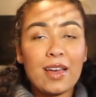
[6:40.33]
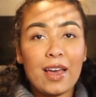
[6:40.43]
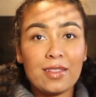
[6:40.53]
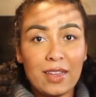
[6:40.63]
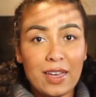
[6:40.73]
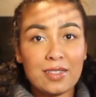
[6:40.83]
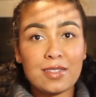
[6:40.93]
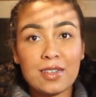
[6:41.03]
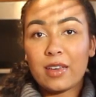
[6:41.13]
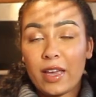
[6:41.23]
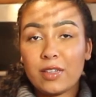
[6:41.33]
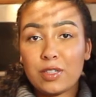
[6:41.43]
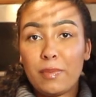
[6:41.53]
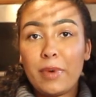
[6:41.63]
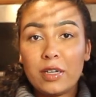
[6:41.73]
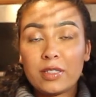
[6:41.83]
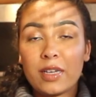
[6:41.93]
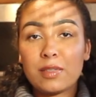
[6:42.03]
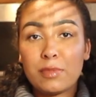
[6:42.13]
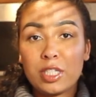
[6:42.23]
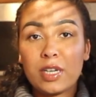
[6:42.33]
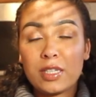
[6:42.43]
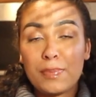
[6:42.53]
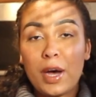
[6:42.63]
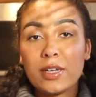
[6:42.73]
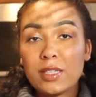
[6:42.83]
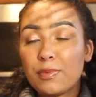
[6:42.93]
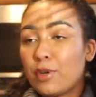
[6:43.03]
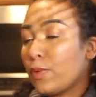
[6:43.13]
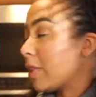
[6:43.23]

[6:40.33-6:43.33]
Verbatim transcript: and let the candle melt as much as possible